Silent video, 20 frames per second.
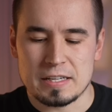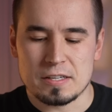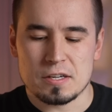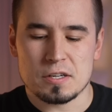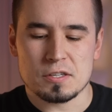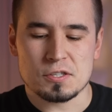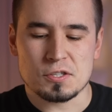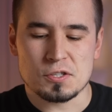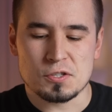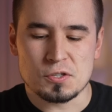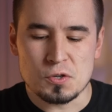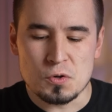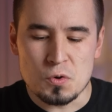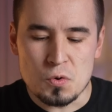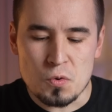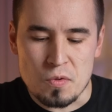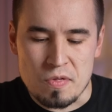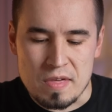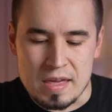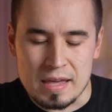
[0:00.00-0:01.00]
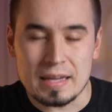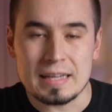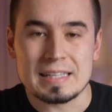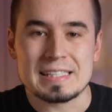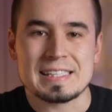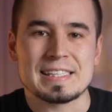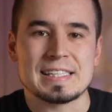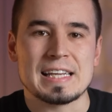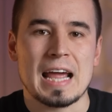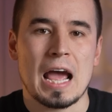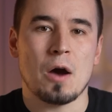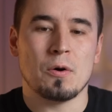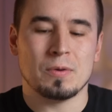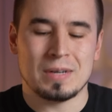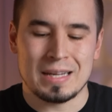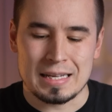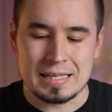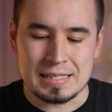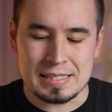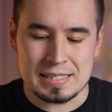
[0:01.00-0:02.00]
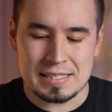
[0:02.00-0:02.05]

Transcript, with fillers: and soothing sound and